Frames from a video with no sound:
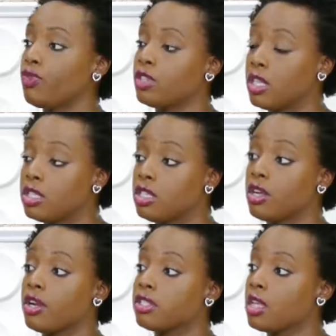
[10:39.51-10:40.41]
for this
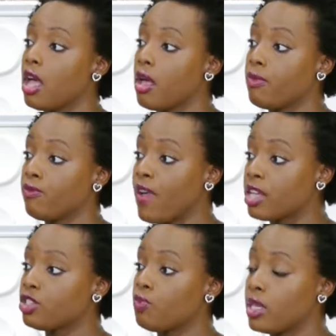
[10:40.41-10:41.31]
year's
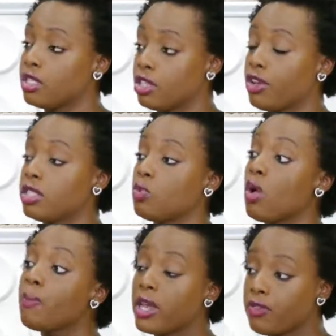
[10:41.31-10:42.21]
Fashion Week series
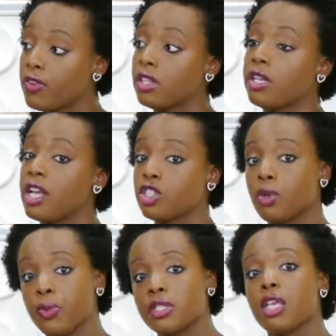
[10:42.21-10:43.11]
will benefit the
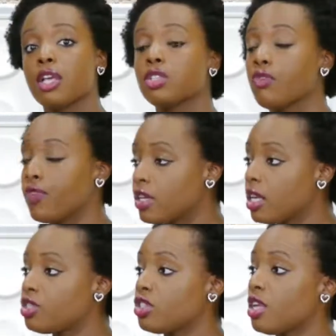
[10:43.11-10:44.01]
National Breast Cancer
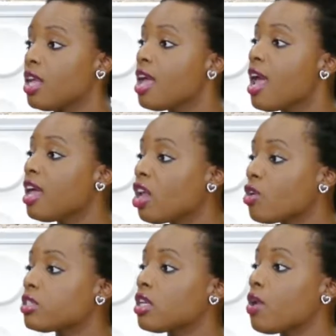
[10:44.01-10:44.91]
Foundation and
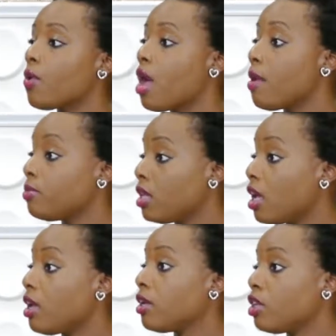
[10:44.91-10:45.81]
also
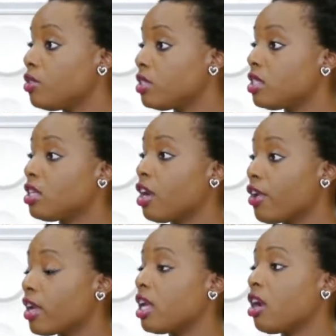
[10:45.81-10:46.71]
the Houston
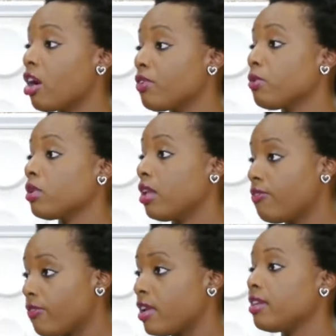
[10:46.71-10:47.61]
Hurricane Harvey
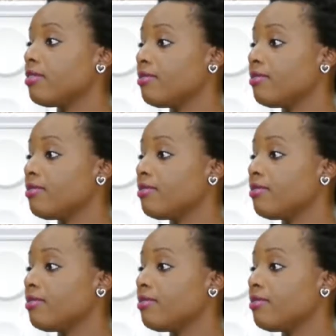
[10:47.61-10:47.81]
Relief Fund.